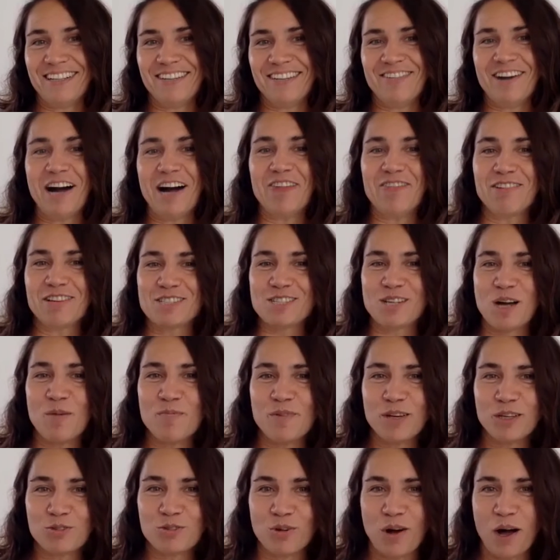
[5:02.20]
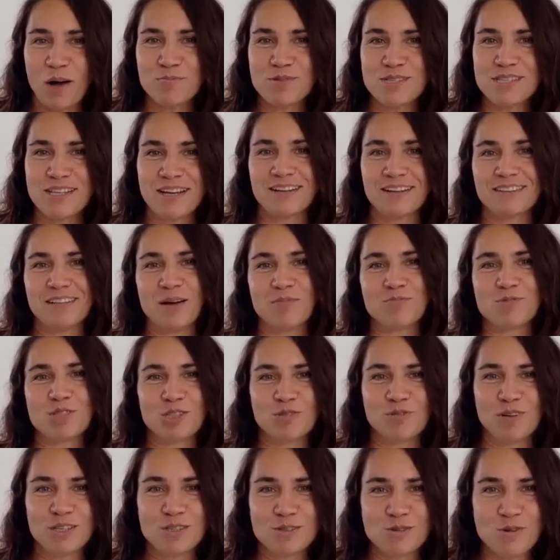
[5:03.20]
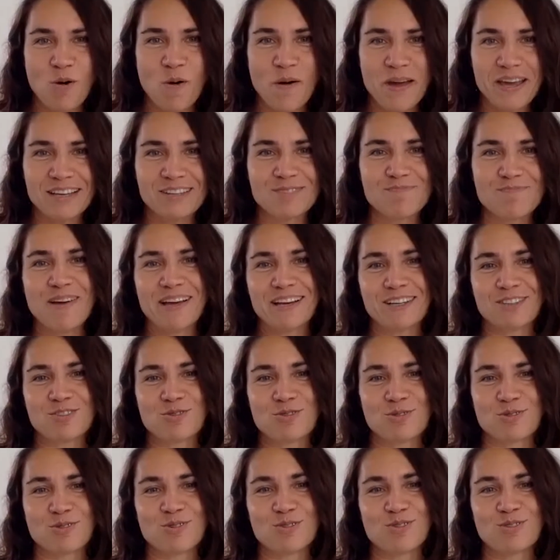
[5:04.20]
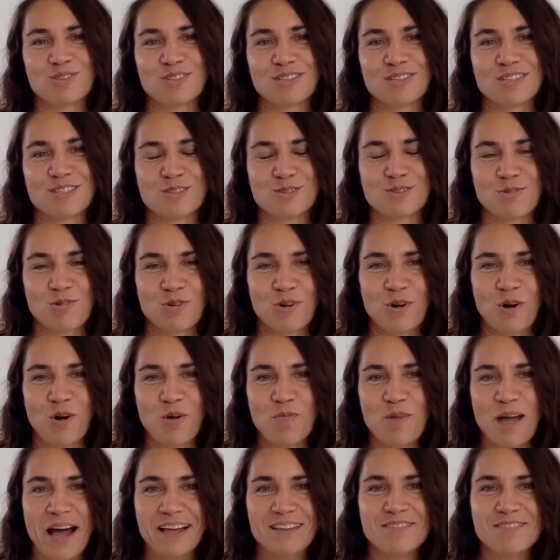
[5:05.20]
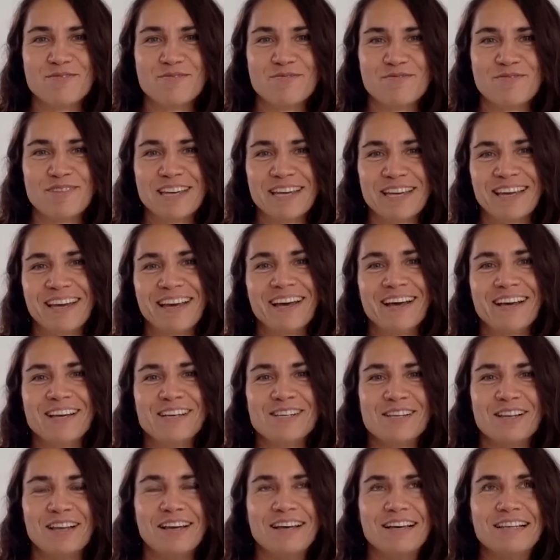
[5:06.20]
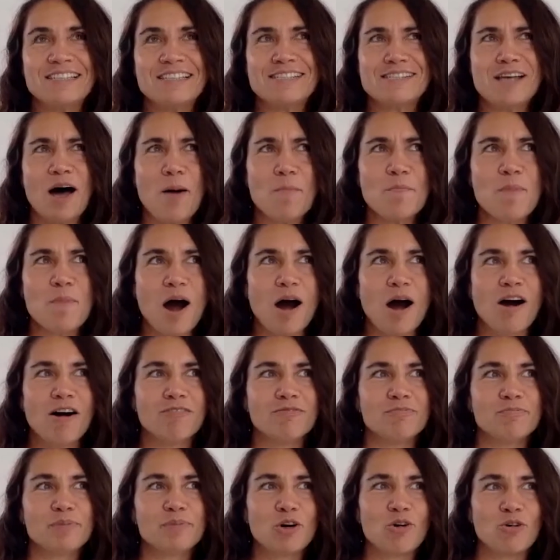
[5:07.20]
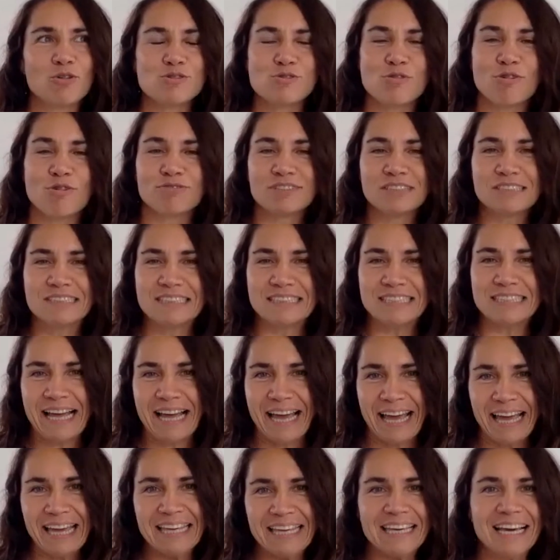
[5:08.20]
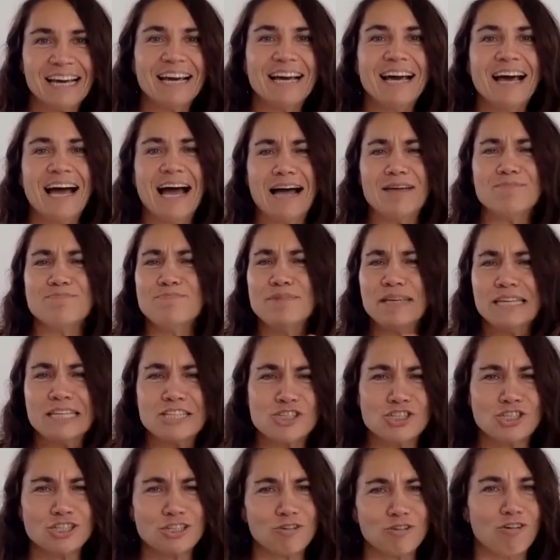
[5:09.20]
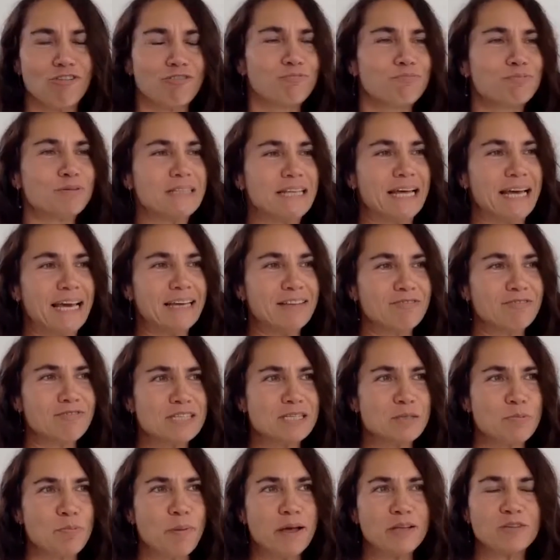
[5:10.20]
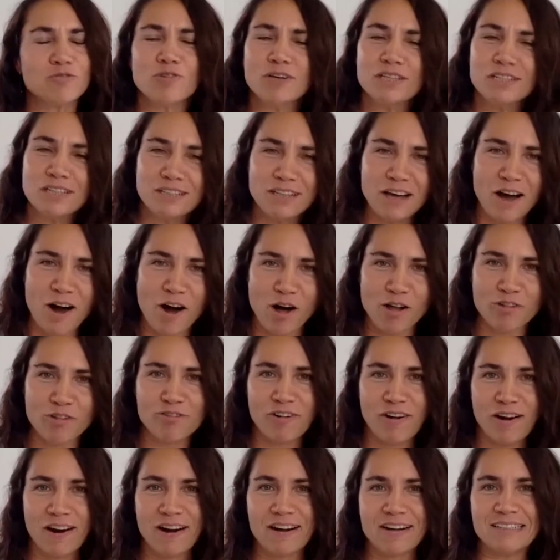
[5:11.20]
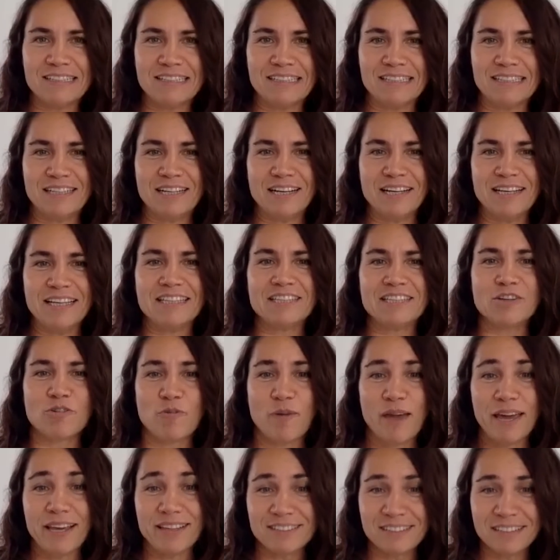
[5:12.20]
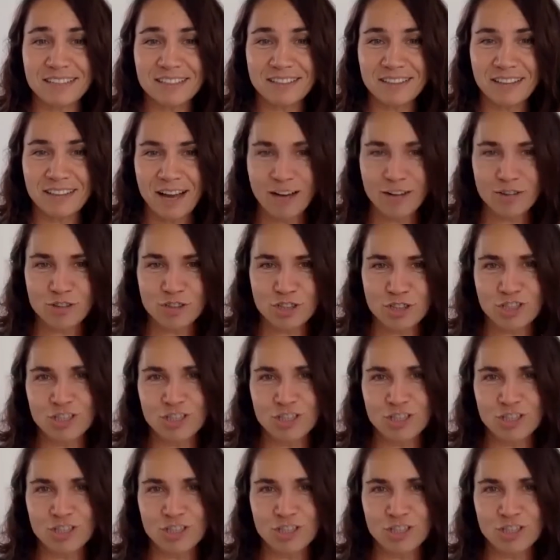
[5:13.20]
I was coming to Amsterdam, she was going back to the Stockholm, and we somehow, because of the delay and mixture of plane, we spent 1.5 hours in the waiting lunch,